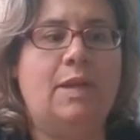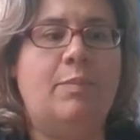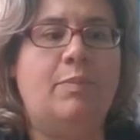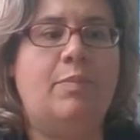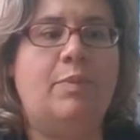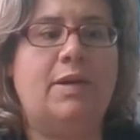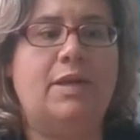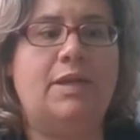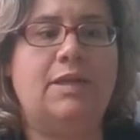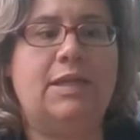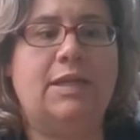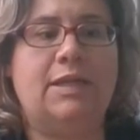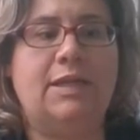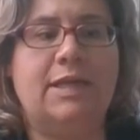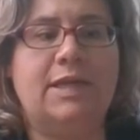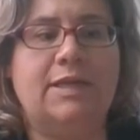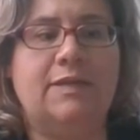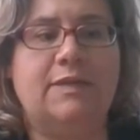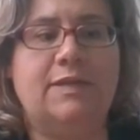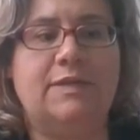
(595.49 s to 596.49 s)
But I
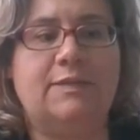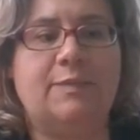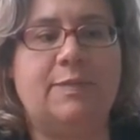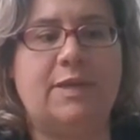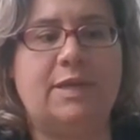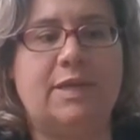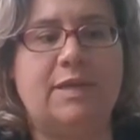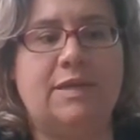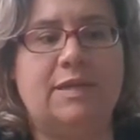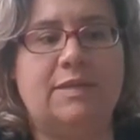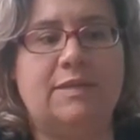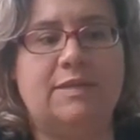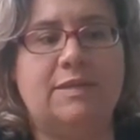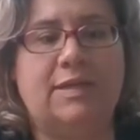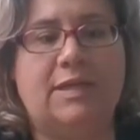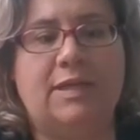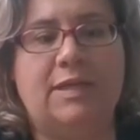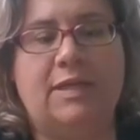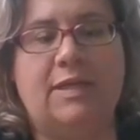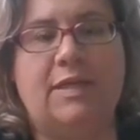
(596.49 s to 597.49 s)
like this because
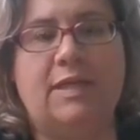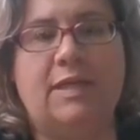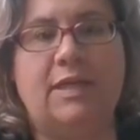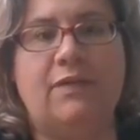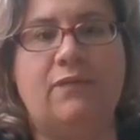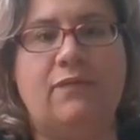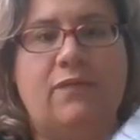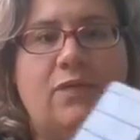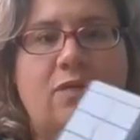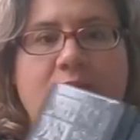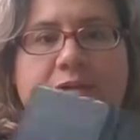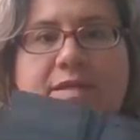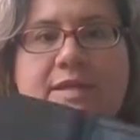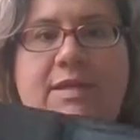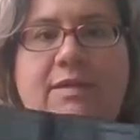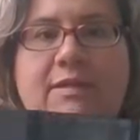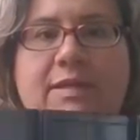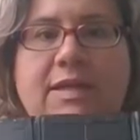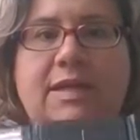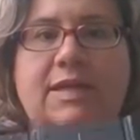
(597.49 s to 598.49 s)
it folds
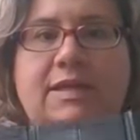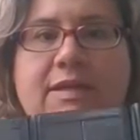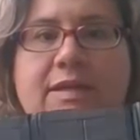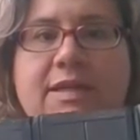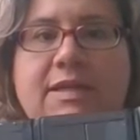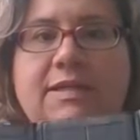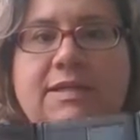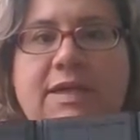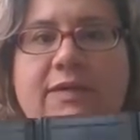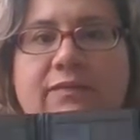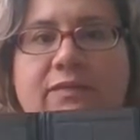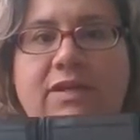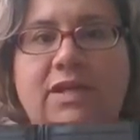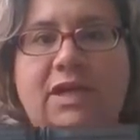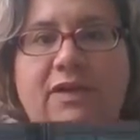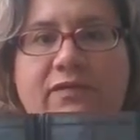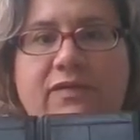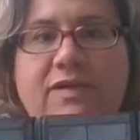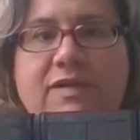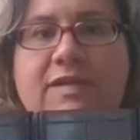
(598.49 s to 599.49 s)
out like this. I've
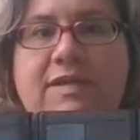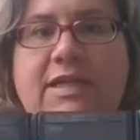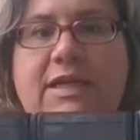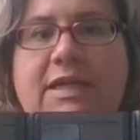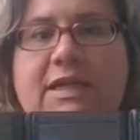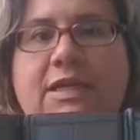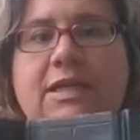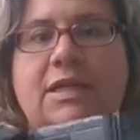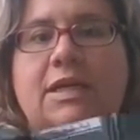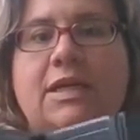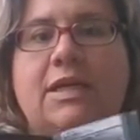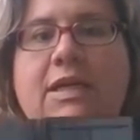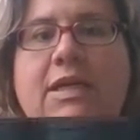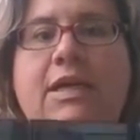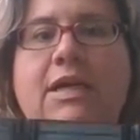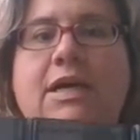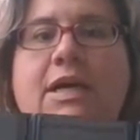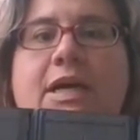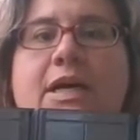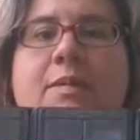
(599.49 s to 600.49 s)
never seen
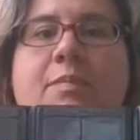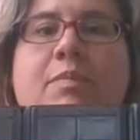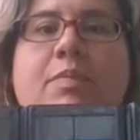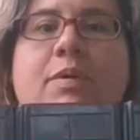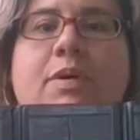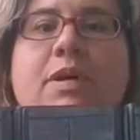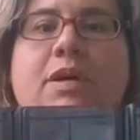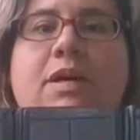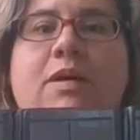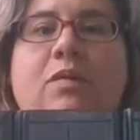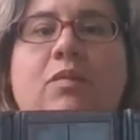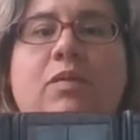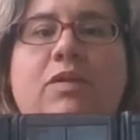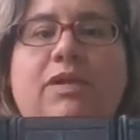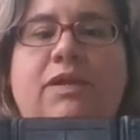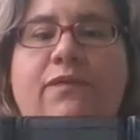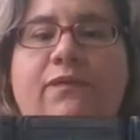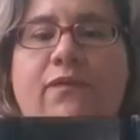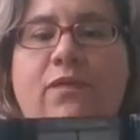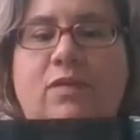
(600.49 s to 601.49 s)
a book
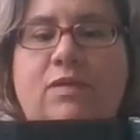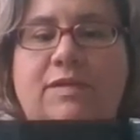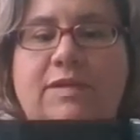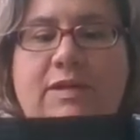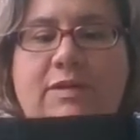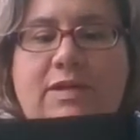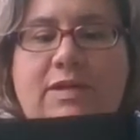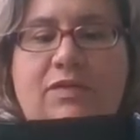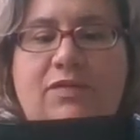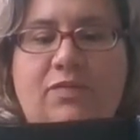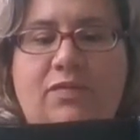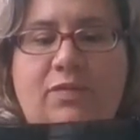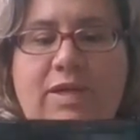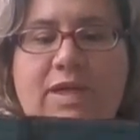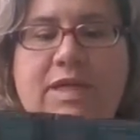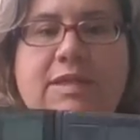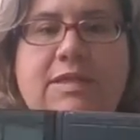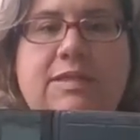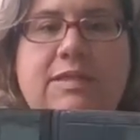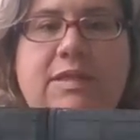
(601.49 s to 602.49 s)
that folds out in
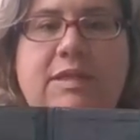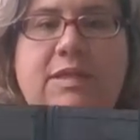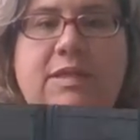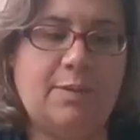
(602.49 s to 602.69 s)
threes.